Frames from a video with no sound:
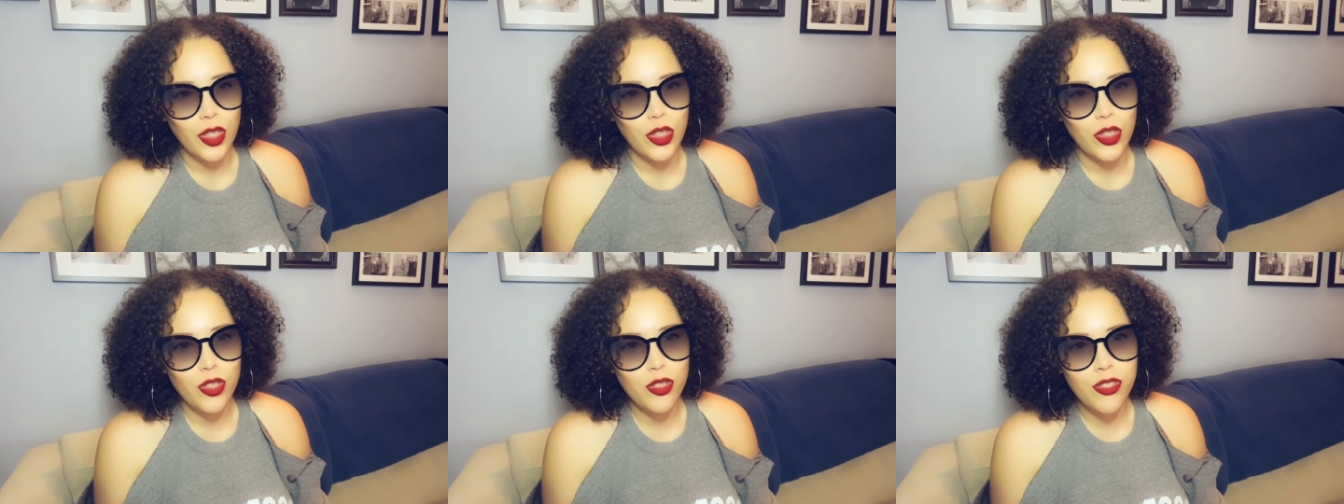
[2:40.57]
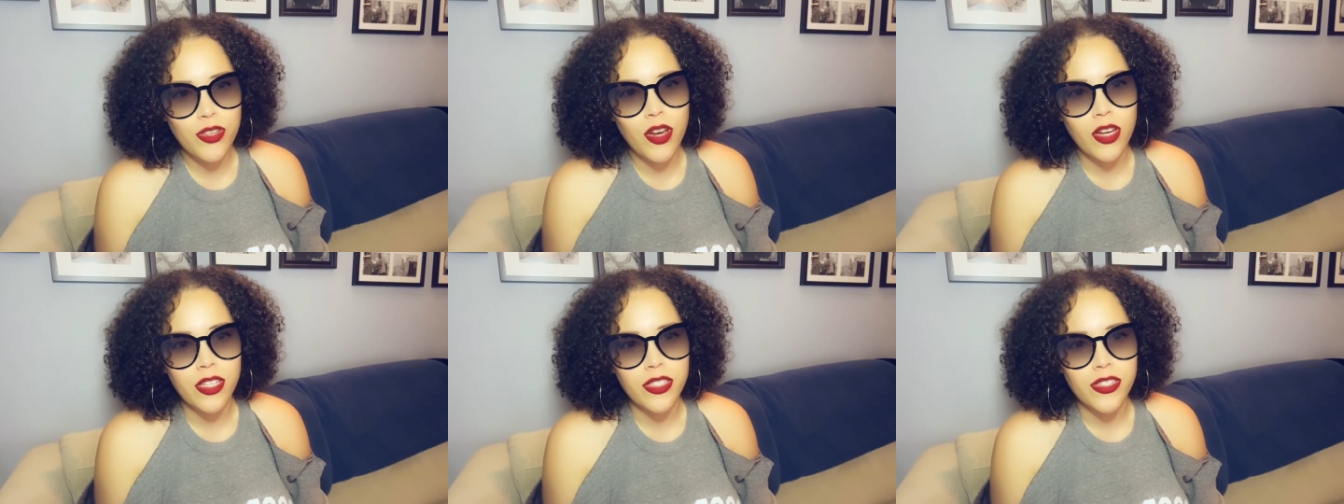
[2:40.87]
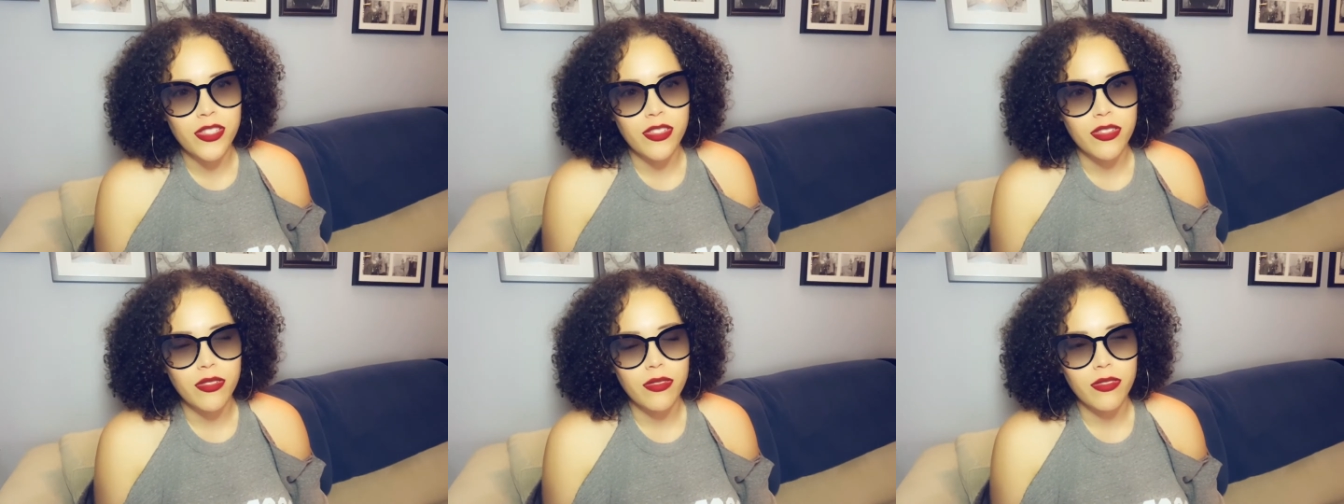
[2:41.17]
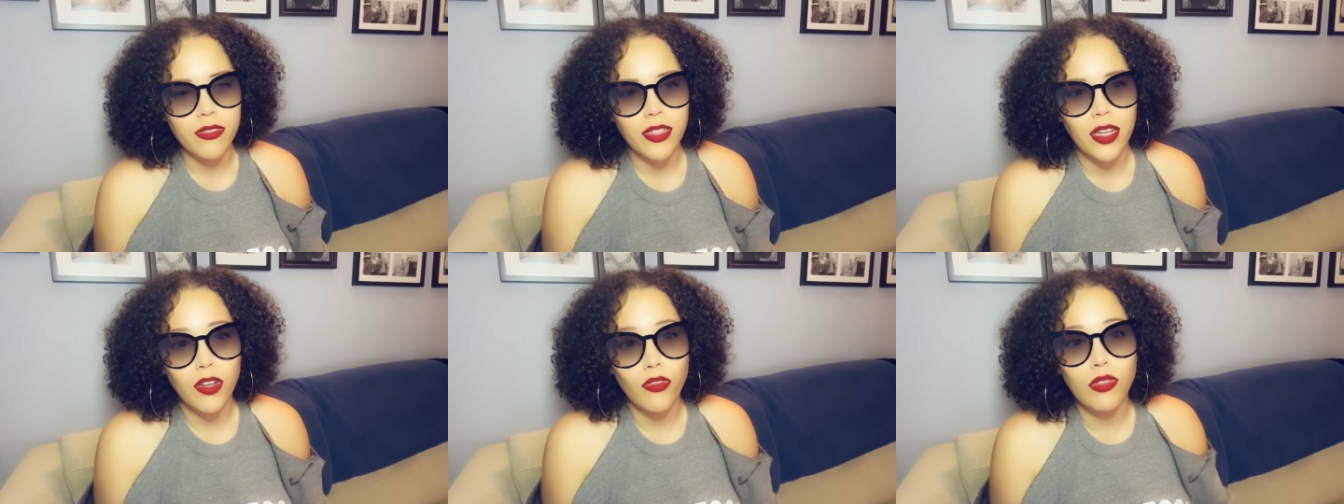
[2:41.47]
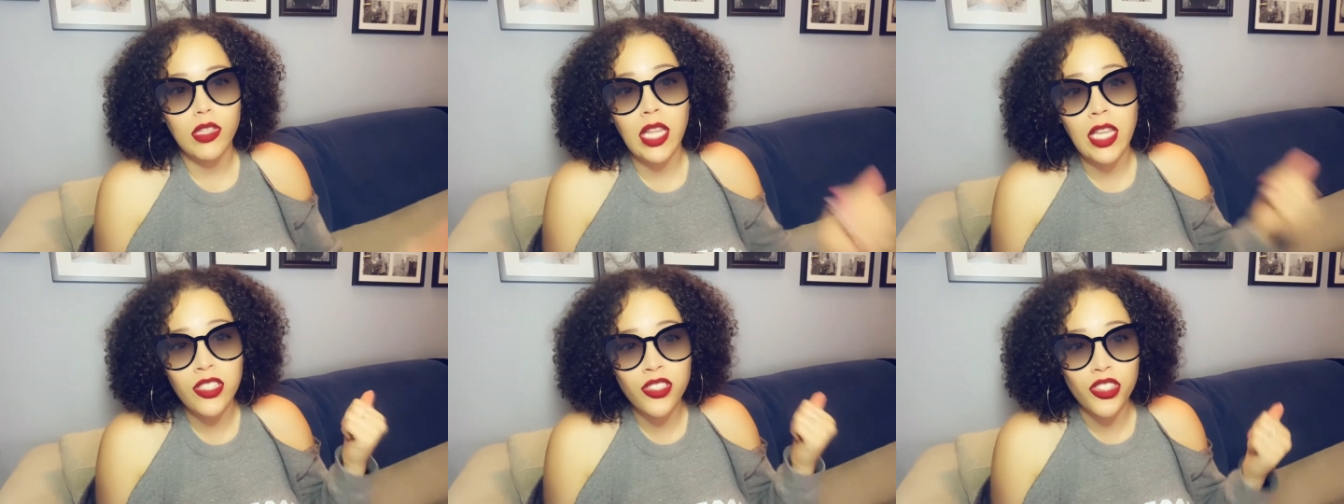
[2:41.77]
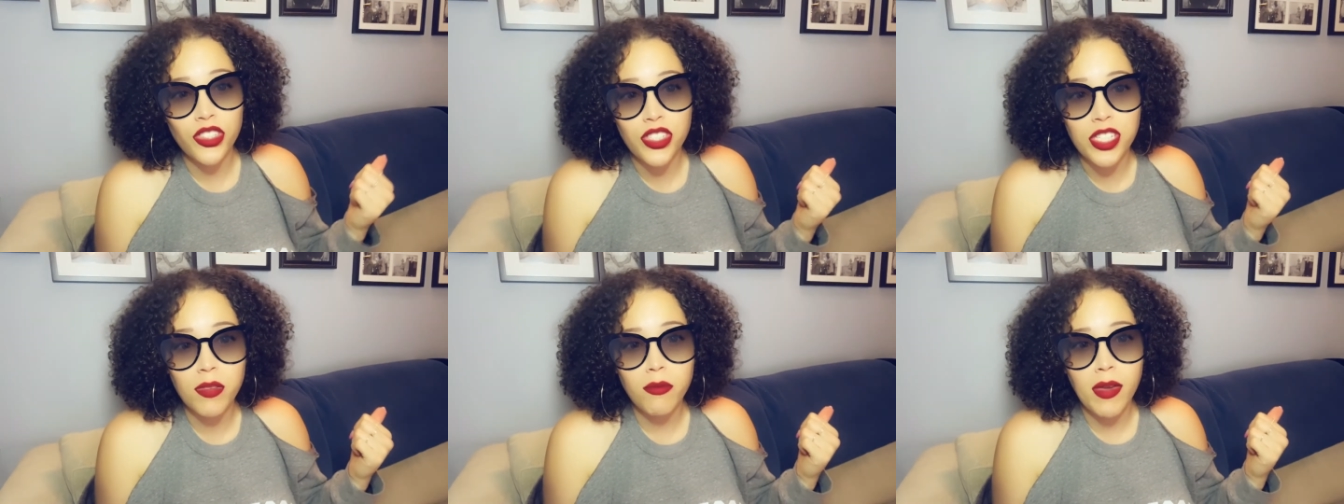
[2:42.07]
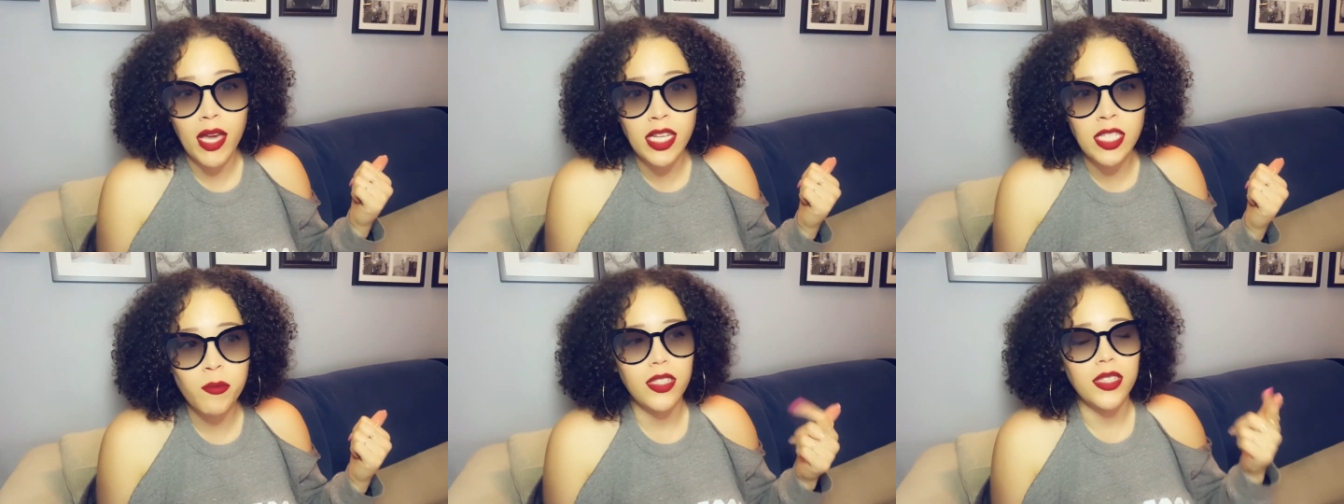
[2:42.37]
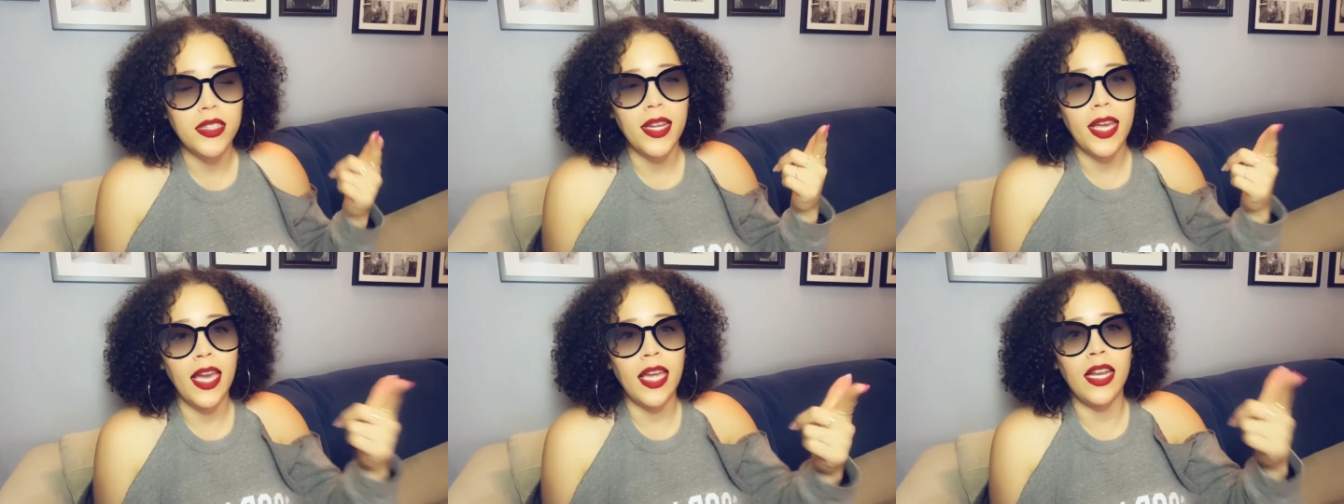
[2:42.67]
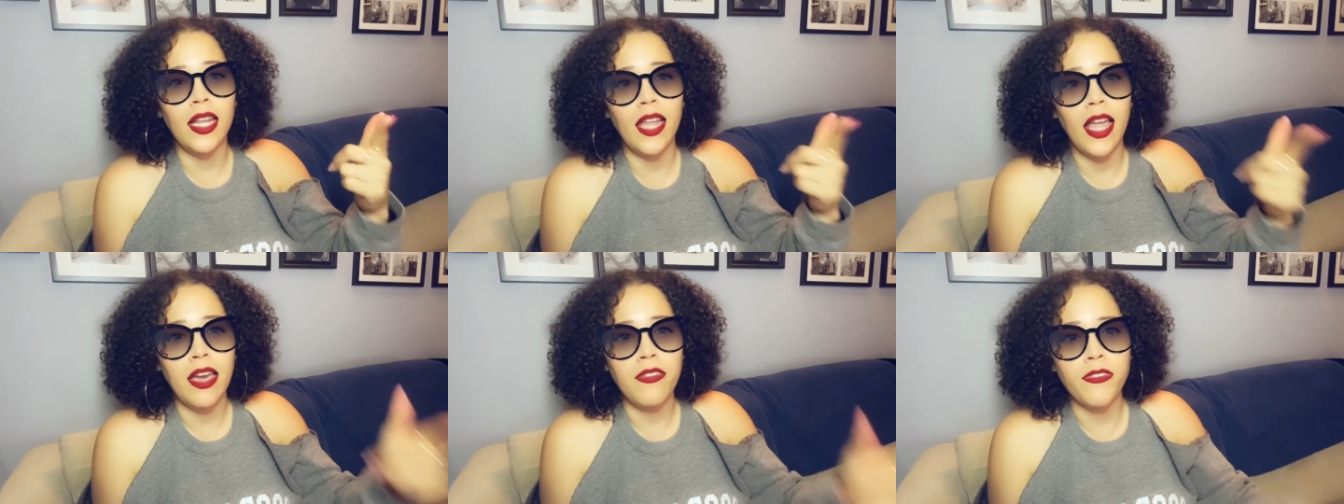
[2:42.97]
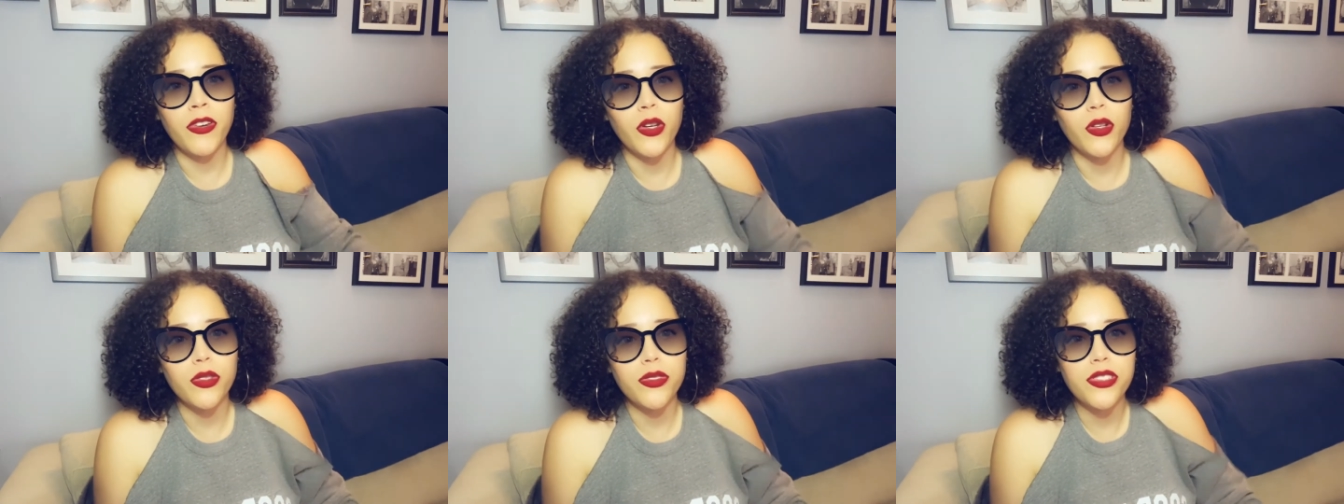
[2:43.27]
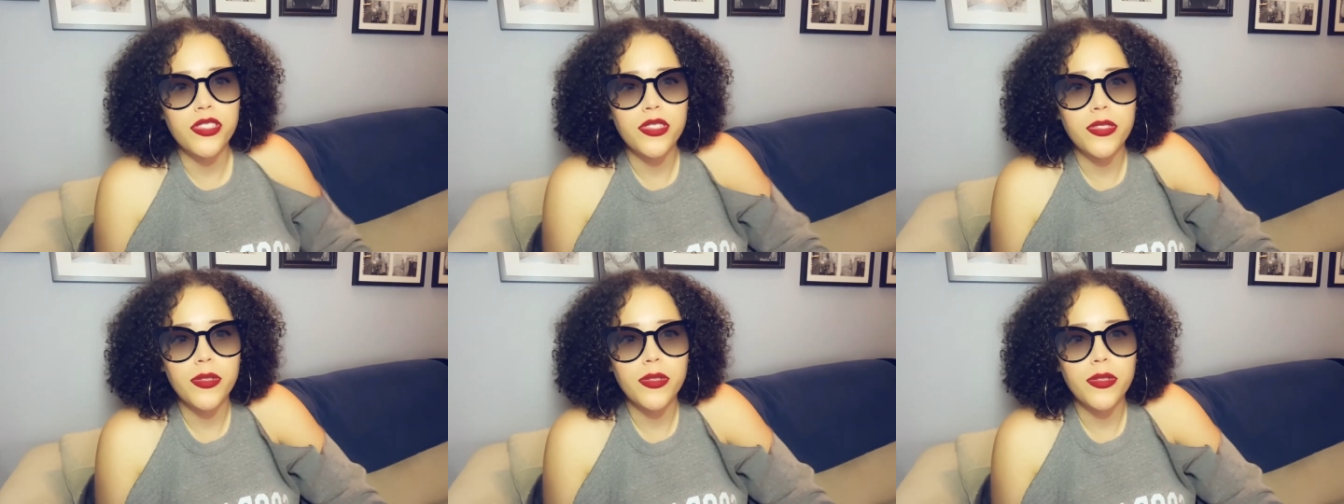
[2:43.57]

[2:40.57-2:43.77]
You talking to a relationship expert and a life coach.